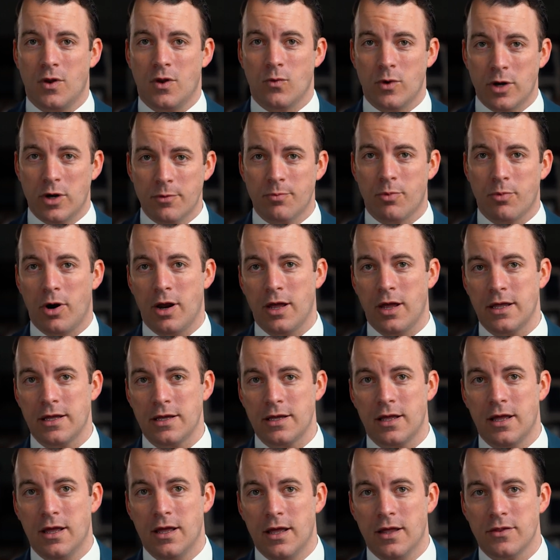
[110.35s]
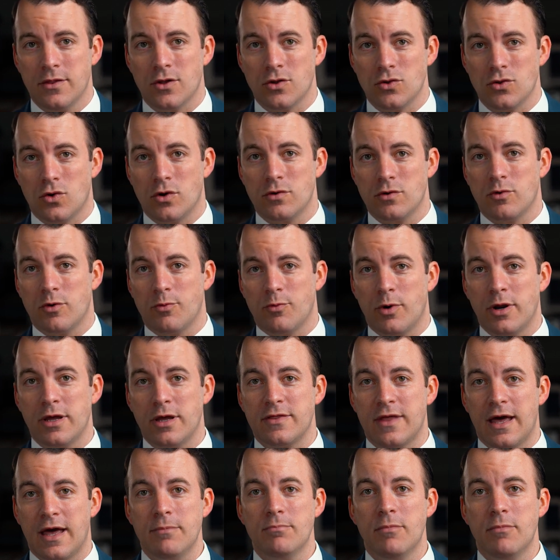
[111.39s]
We're praying the Lord will bring
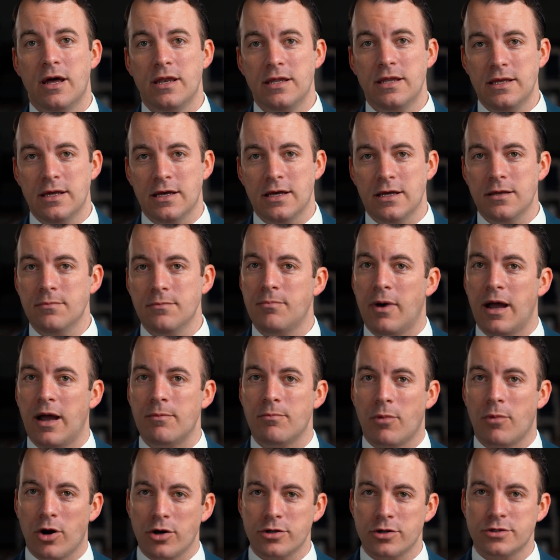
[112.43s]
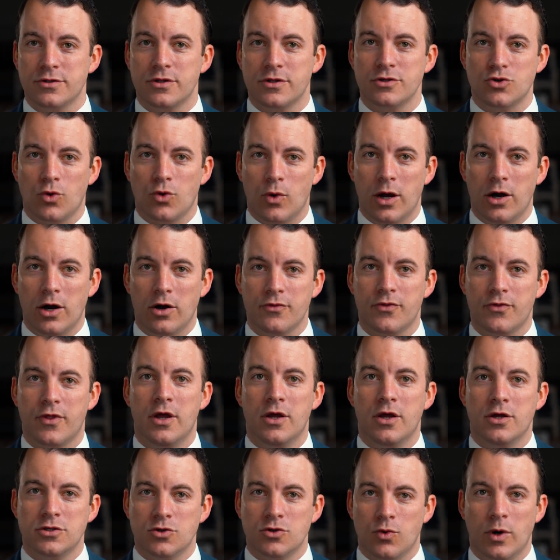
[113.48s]
that money in by March the 12th,
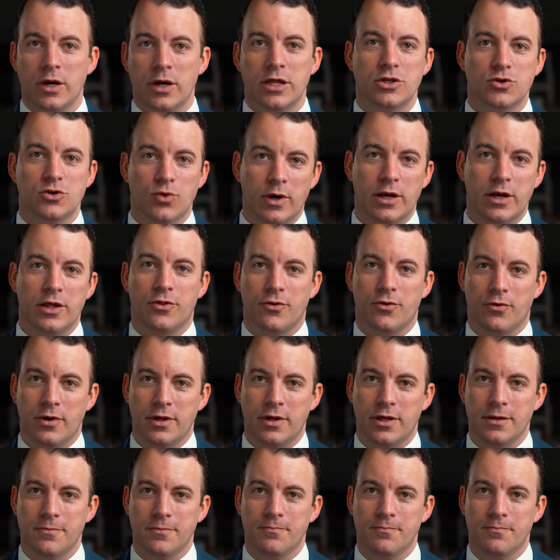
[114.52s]
2023.